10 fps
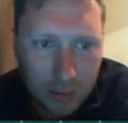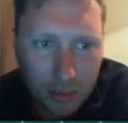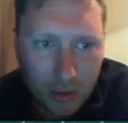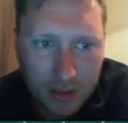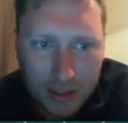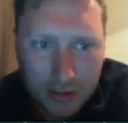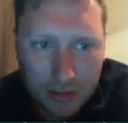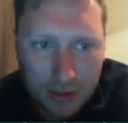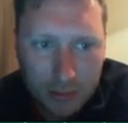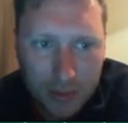Brighton? That's
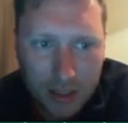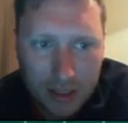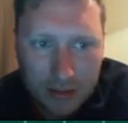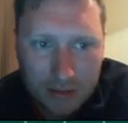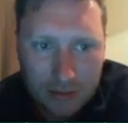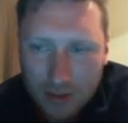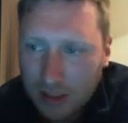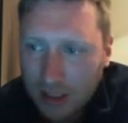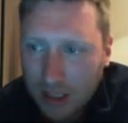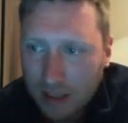where he's been
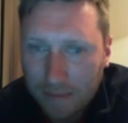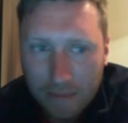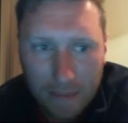recently.